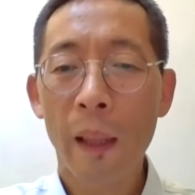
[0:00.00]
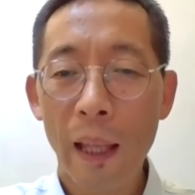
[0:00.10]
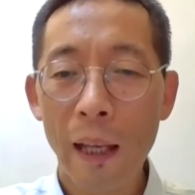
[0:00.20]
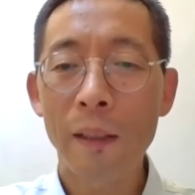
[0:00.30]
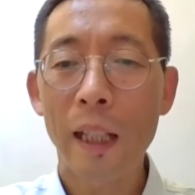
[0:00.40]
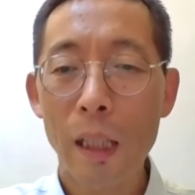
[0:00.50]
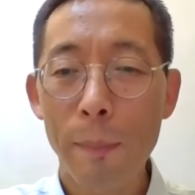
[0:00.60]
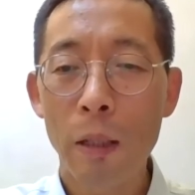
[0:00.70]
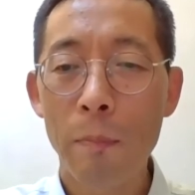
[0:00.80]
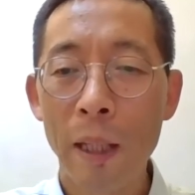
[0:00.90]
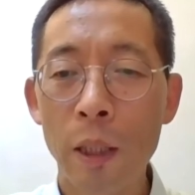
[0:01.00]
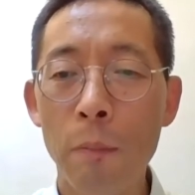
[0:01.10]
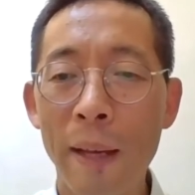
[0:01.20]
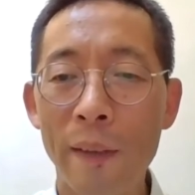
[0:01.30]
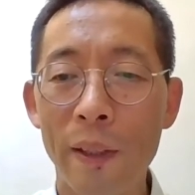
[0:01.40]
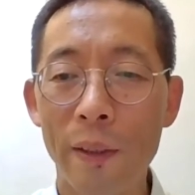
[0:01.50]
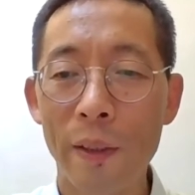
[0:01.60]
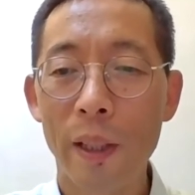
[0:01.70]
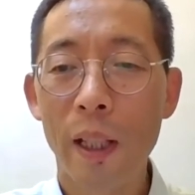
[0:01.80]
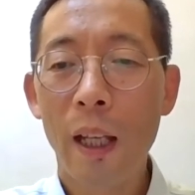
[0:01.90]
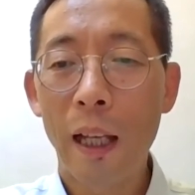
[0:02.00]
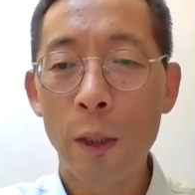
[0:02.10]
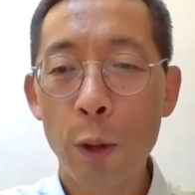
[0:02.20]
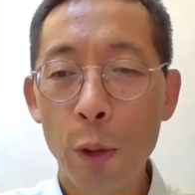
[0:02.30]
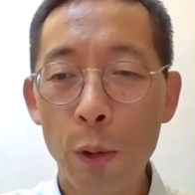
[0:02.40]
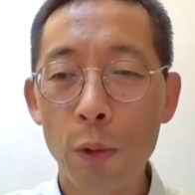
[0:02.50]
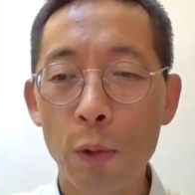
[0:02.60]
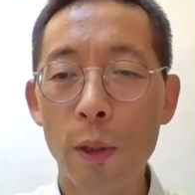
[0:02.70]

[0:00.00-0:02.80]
and experimental methods and tools